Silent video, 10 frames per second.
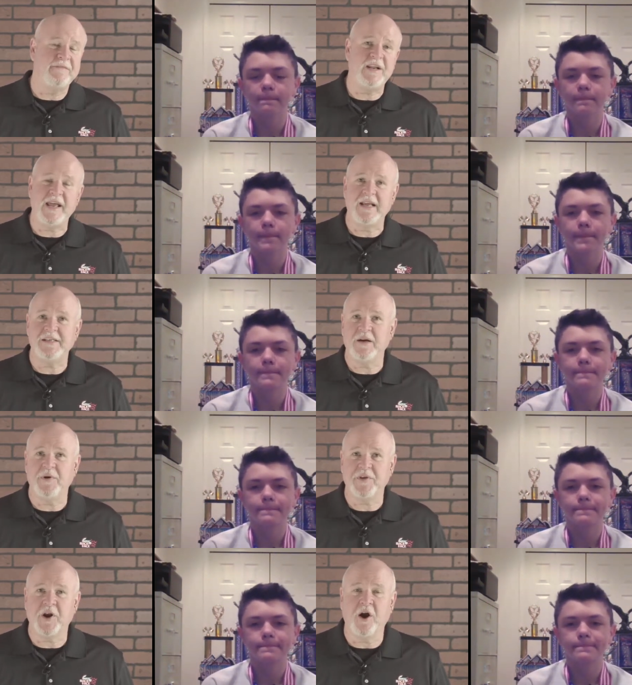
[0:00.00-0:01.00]
Speaker 1: any idea what the
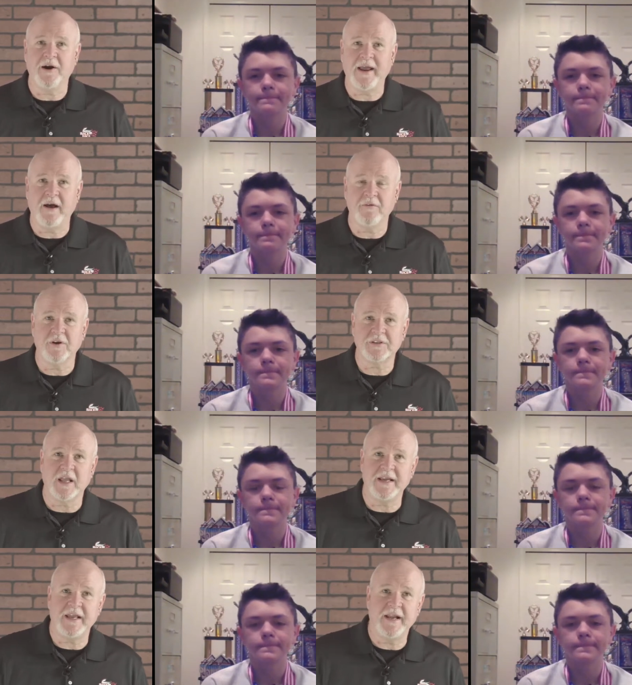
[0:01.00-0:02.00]
car count looks
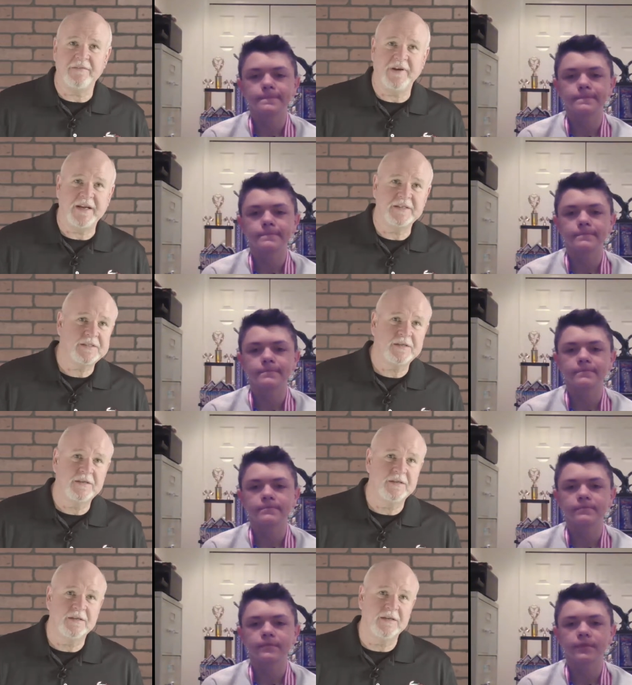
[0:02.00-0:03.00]
like yet in Vegas?
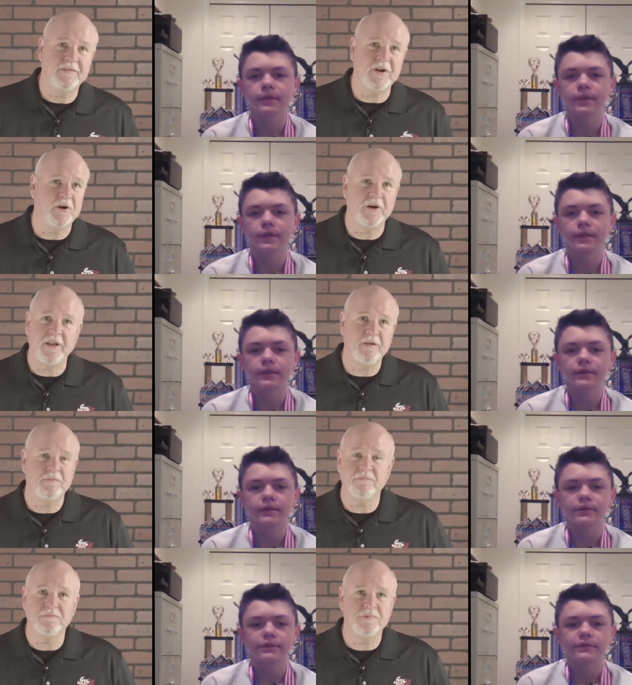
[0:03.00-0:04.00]
Have you heard any
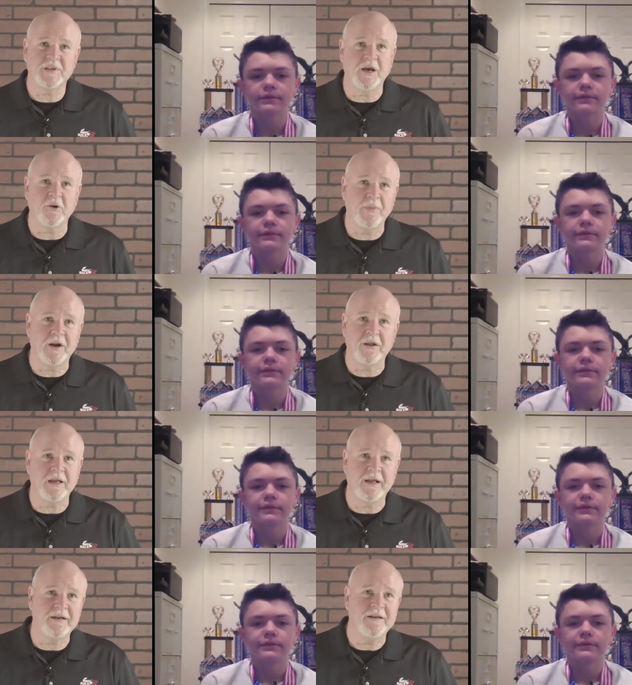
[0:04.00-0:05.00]
scuttlebutt on
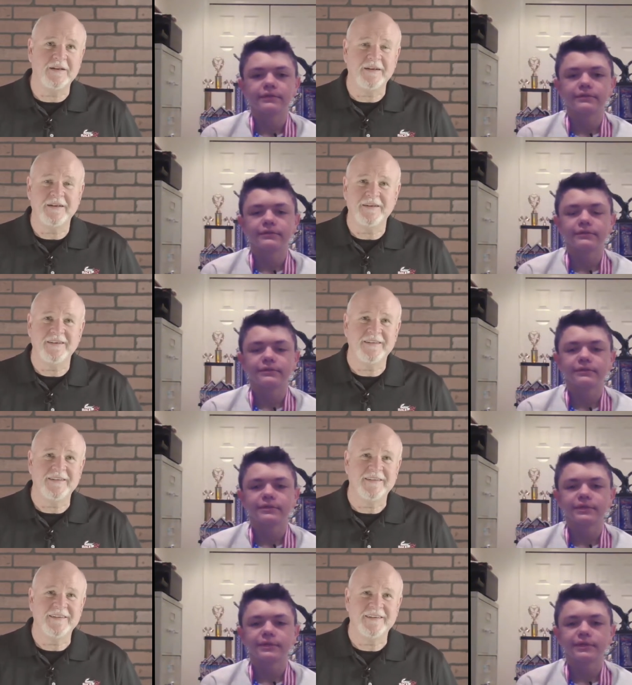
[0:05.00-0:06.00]
that?
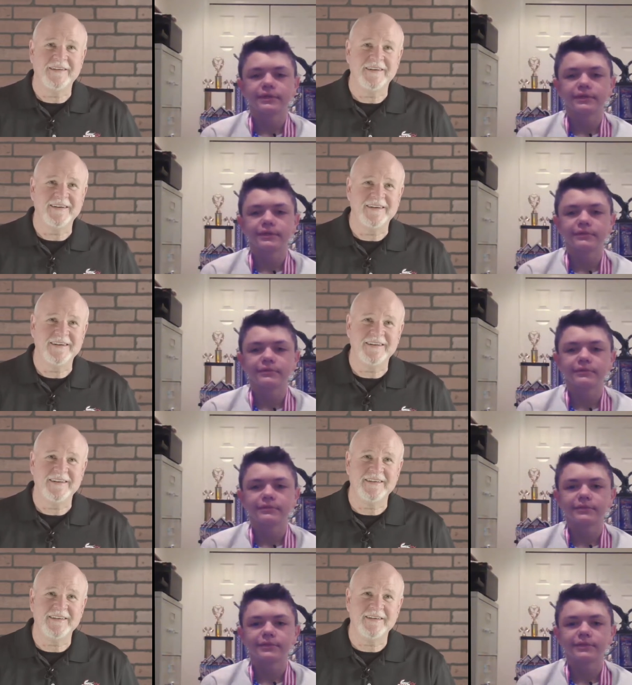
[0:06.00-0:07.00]
Speaker 2: Um,
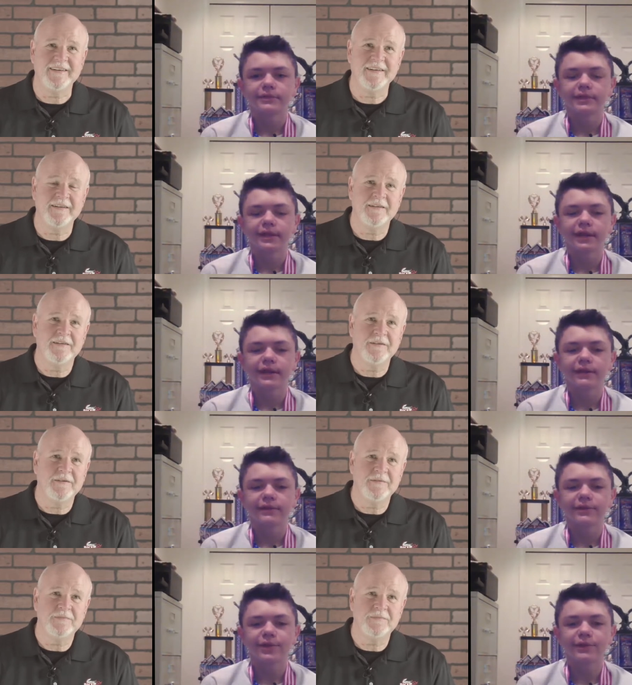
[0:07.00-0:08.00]
uh,
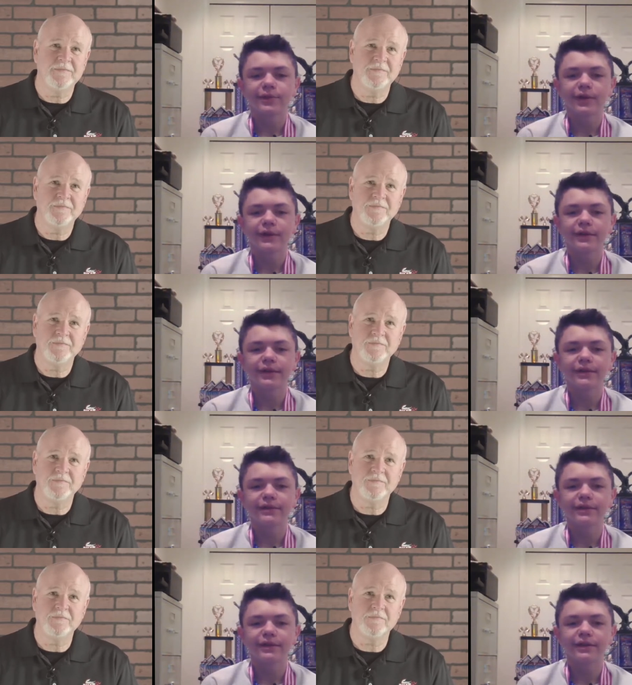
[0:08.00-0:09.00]
so far, I think
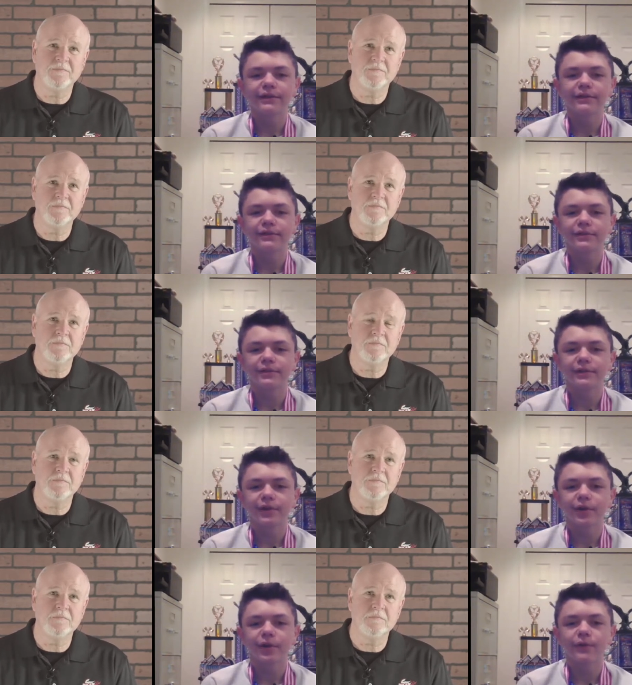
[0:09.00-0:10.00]
it's like
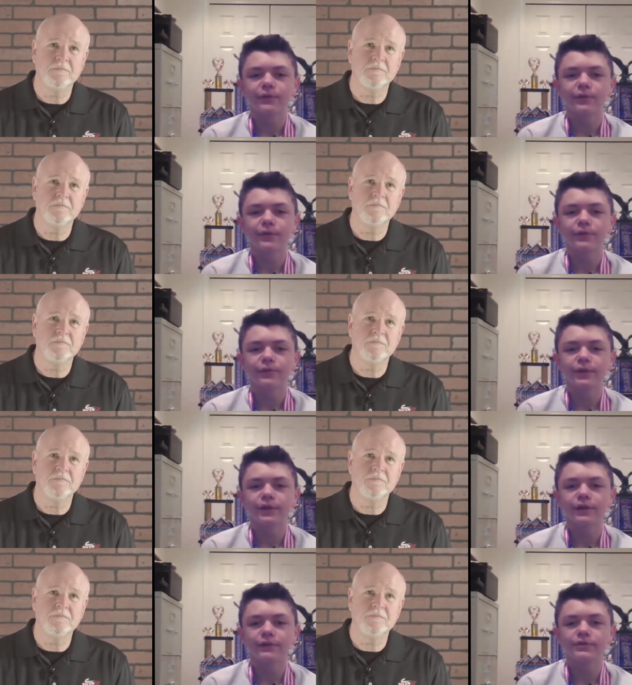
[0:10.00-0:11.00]
over
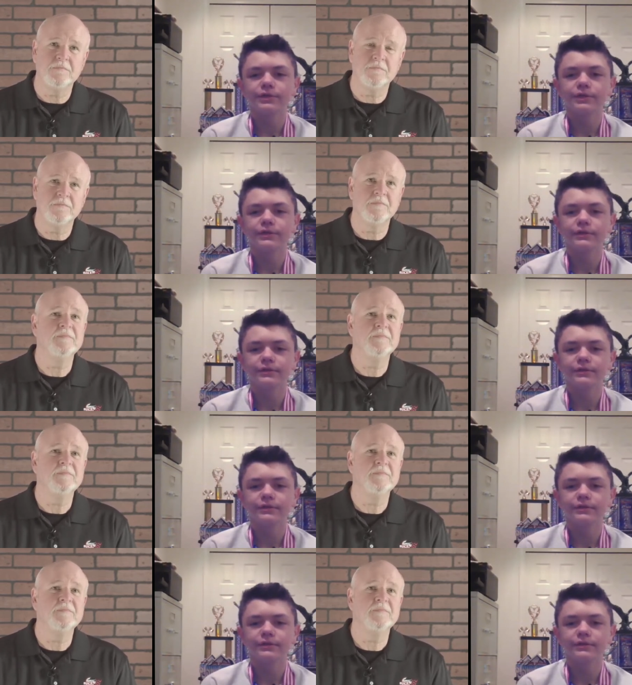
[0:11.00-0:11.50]
300.